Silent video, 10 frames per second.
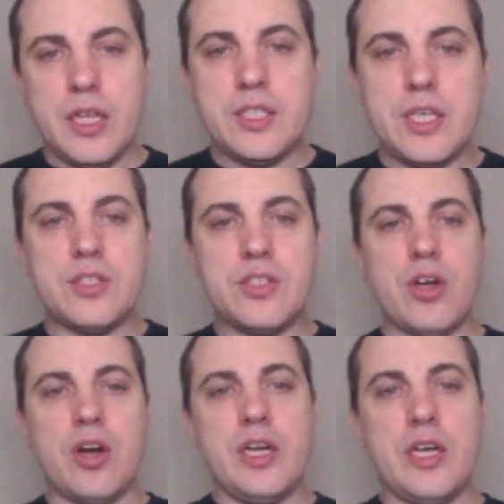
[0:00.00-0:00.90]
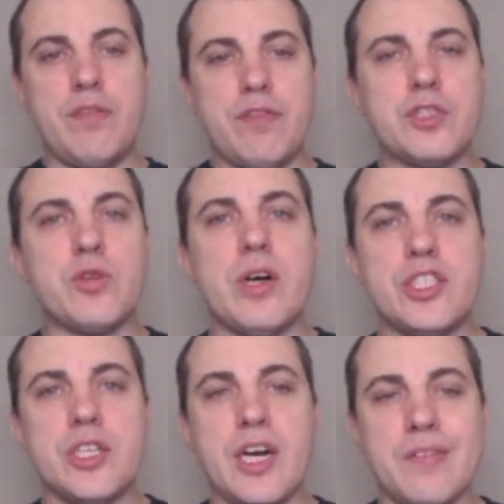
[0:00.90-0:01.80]
Let's get started. First
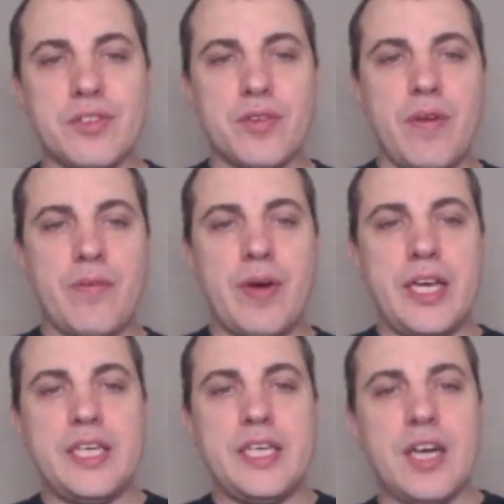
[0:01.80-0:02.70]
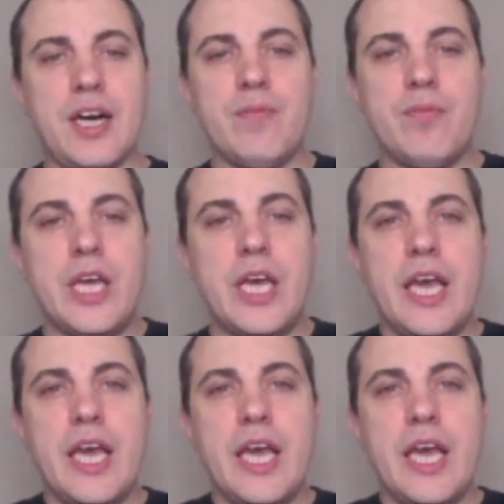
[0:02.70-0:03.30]
question comes from Anita.